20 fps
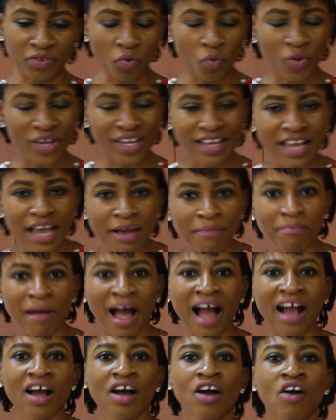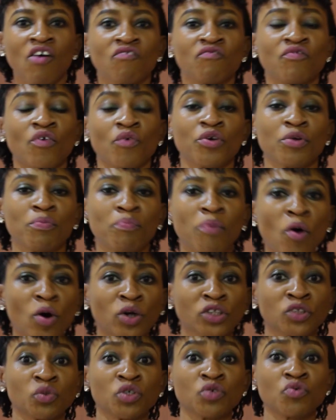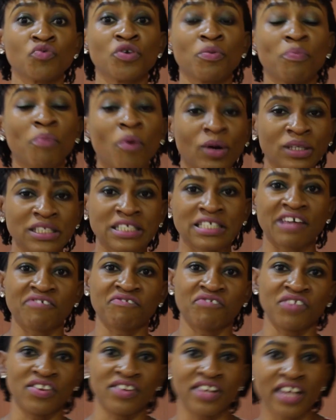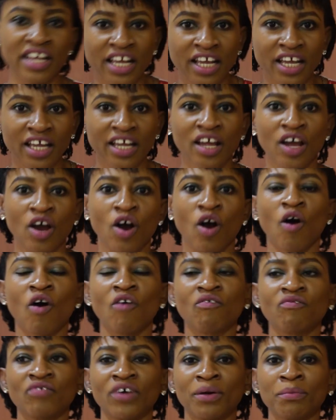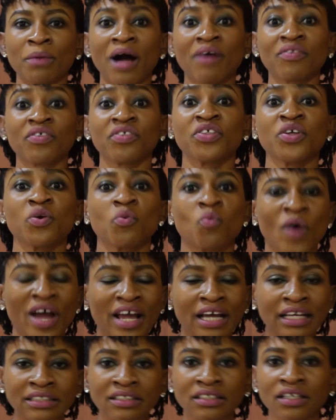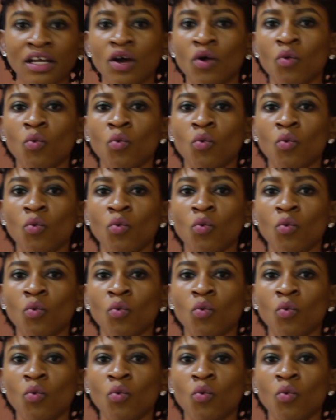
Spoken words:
we came back for reports, we do reports every day of how the day went,